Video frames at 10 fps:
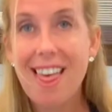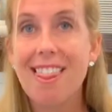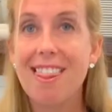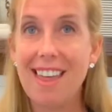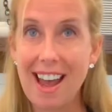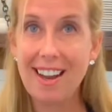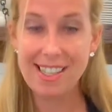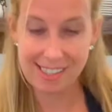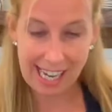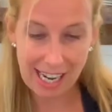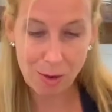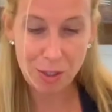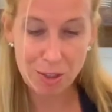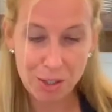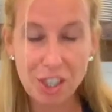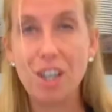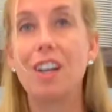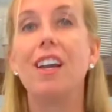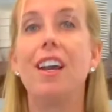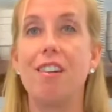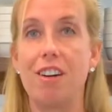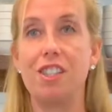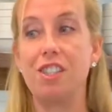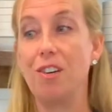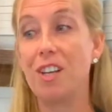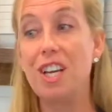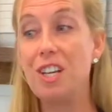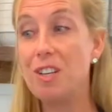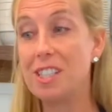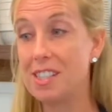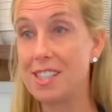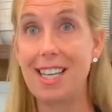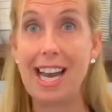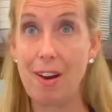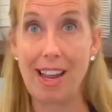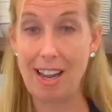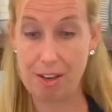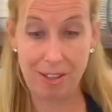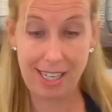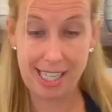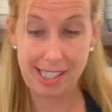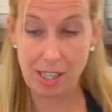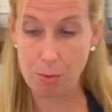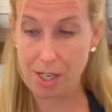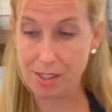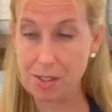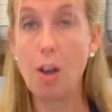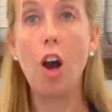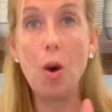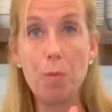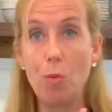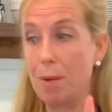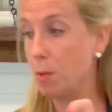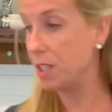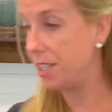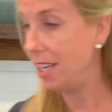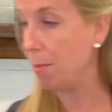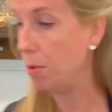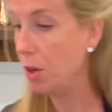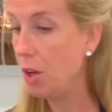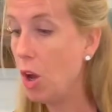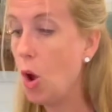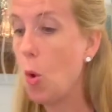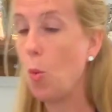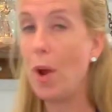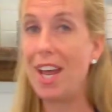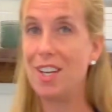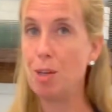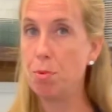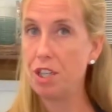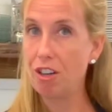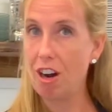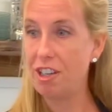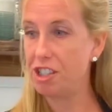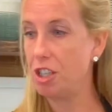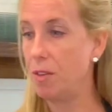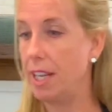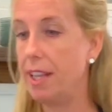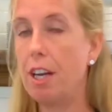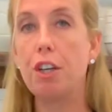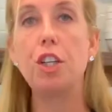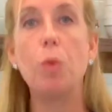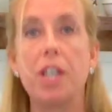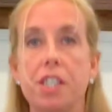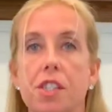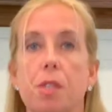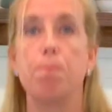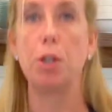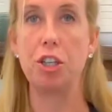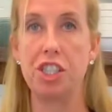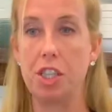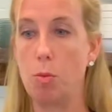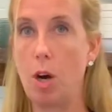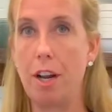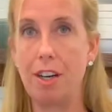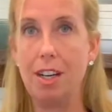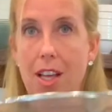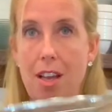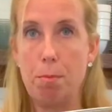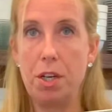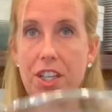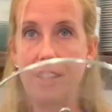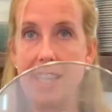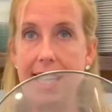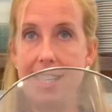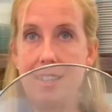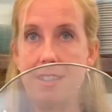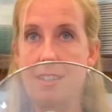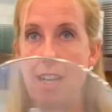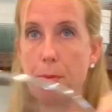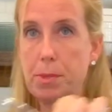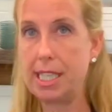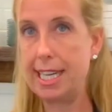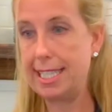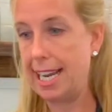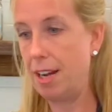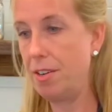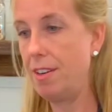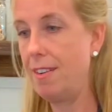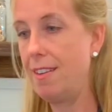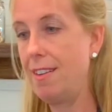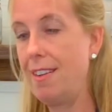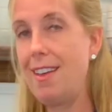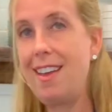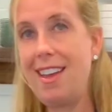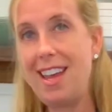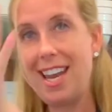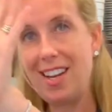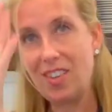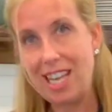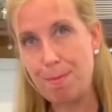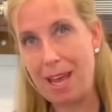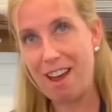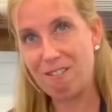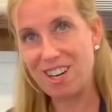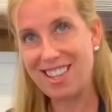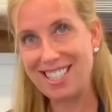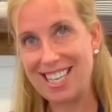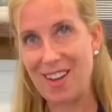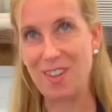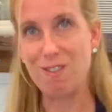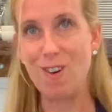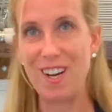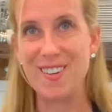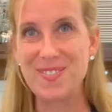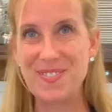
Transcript: That is how you cook an artichoke. You can see how easy it was. Oh, one more tip. When you put your artichoke in there, you want it to submerge in the water. Put your lid upside down and it'll keep everything down there for you.